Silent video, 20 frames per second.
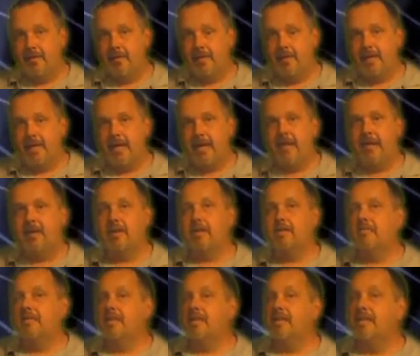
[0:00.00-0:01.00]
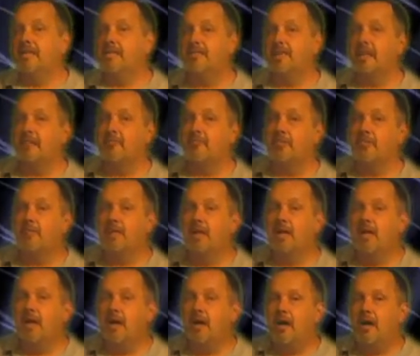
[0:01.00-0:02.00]
Okay? I'll give you an example
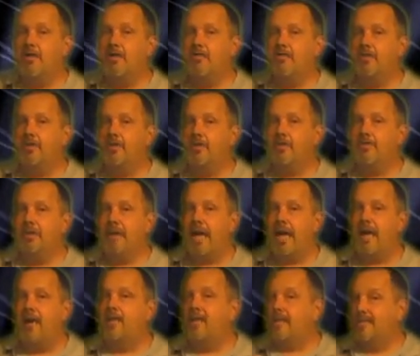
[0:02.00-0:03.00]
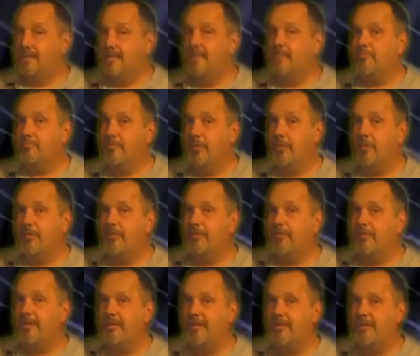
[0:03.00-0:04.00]
of how you need
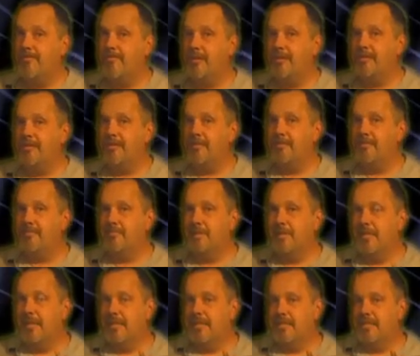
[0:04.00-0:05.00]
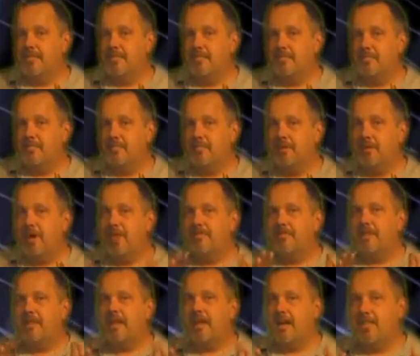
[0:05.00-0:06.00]
both, and maybe some
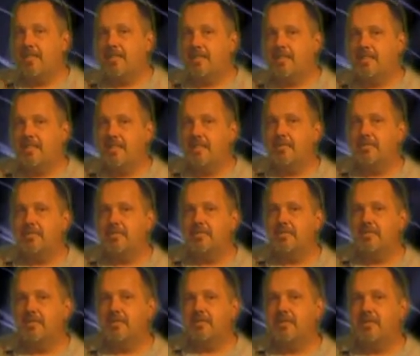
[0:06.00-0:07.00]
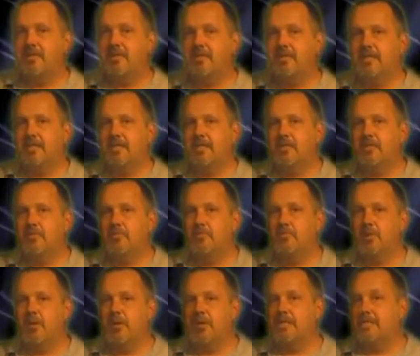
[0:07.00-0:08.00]
off-the-cuff examples of
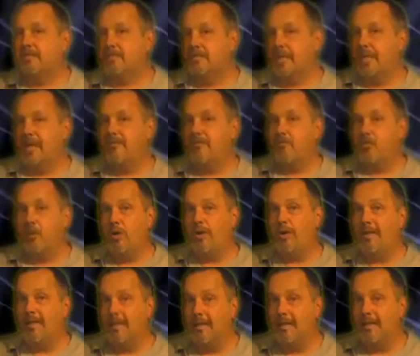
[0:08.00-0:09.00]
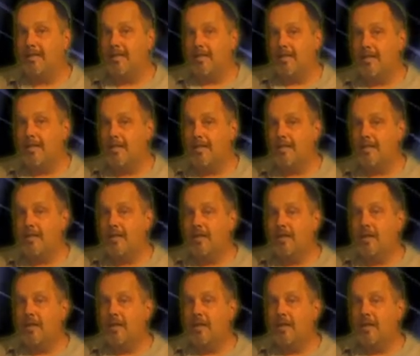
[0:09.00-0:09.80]
markets that have one and not the other.